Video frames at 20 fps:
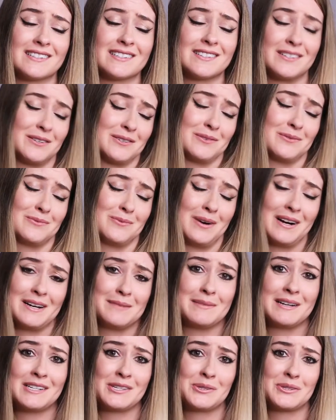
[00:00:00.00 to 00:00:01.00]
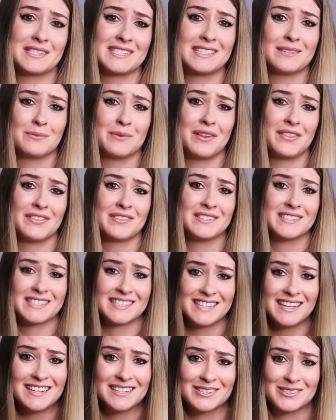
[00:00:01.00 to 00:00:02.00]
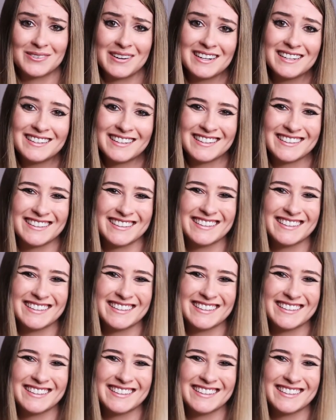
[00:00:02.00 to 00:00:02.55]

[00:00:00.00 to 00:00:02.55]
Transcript: So why mess with success, right?